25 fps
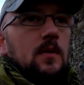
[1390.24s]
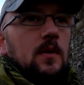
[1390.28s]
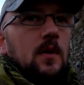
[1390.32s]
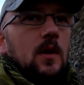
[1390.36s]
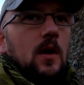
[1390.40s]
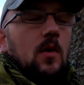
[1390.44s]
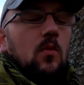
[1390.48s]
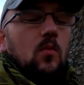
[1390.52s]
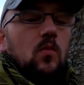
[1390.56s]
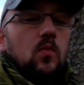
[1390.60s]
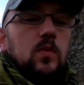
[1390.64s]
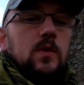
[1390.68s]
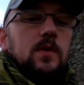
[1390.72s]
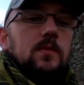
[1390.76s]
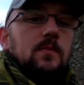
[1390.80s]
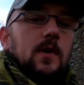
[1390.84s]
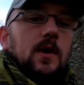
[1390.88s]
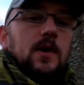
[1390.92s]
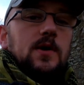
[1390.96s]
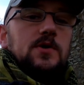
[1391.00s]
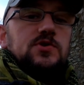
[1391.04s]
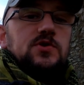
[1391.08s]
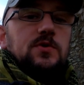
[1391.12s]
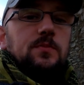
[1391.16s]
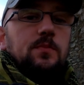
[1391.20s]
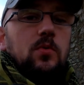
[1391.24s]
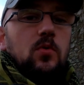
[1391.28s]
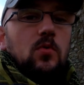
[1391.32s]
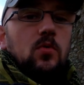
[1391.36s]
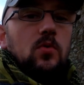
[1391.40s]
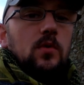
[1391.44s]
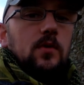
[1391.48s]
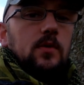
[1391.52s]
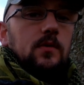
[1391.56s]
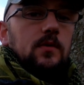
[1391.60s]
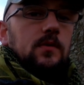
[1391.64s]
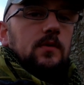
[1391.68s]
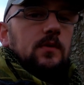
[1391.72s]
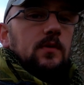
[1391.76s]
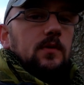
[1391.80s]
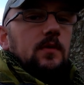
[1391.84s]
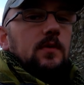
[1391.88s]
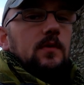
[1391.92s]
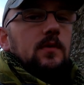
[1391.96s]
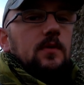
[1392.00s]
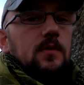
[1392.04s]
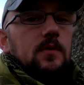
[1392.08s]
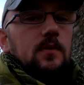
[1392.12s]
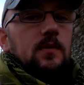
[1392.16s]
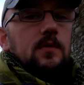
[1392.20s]
a wee bit of support
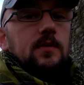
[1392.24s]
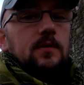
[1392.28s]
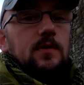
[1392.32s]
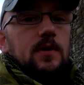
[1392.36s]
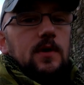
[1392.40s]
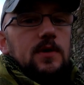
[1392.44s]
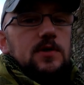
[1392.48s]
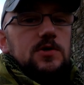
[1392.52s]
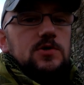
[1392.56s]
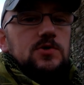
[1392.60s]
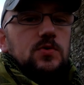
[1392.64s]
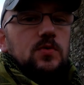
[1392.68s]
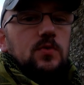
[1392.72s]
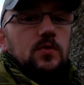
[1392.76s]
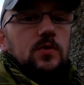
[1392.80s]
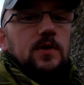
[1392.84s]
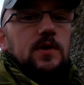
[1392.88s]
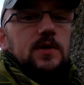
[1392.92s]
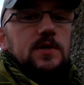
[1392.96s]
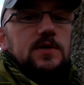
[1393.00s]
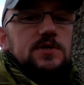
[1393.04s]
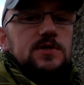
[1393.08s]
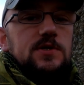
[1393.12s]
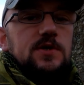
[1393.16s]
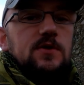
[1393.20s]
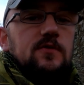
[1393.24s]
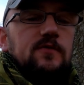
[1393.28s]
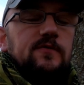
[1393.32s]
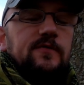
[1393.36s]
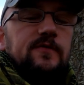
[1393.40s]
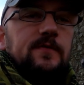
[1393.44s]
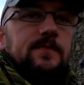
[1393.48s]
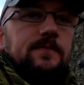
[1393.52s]
to the story itself.